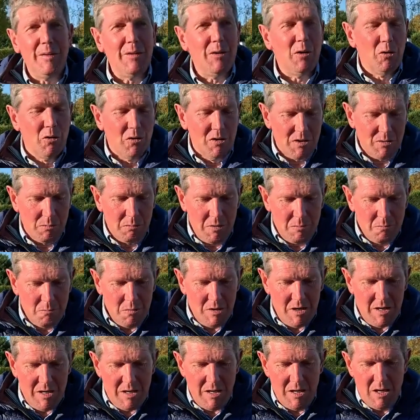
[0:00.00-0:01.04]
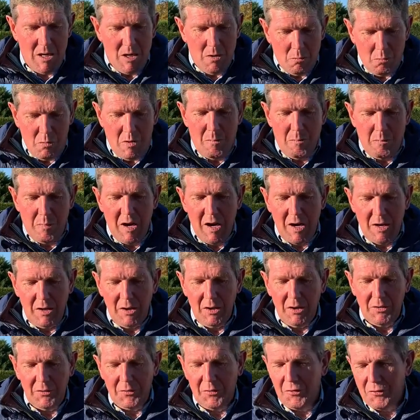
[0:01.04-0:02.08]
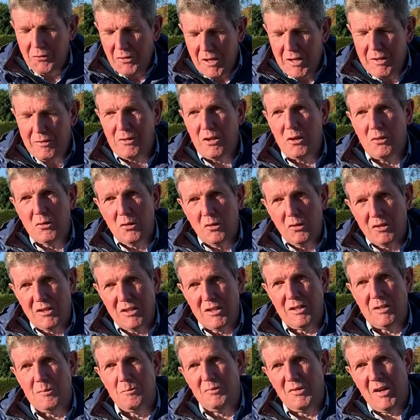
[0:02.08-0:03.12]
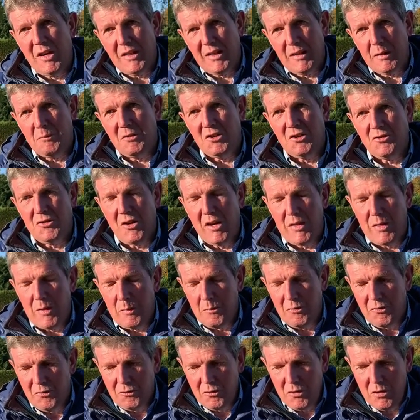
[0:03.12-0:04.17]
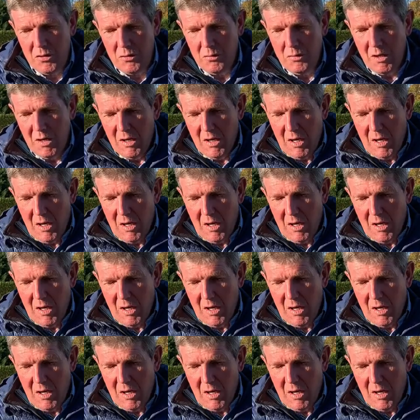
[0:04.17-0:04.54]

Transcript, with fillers: The horse, when we, we buy a lot of three-year-old horses and break them and train them through,